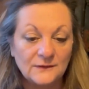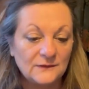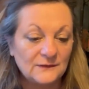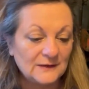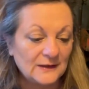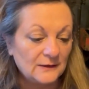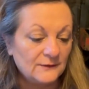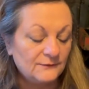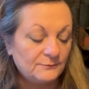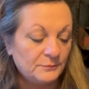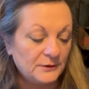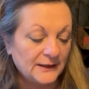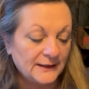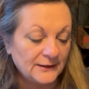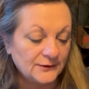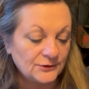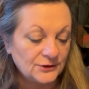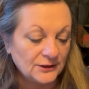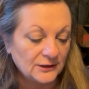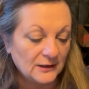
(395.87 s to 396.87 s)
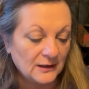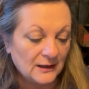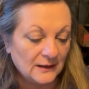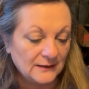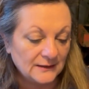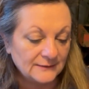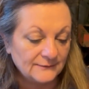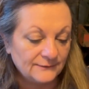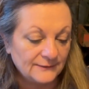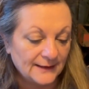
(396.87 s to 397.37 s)
self-blanching
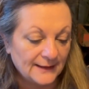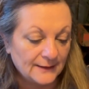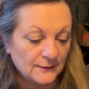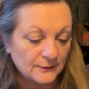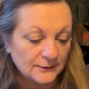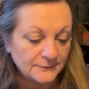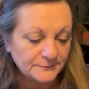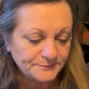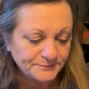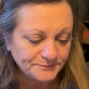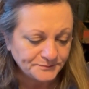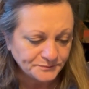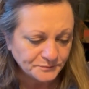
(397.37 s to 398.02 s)
cauliflower.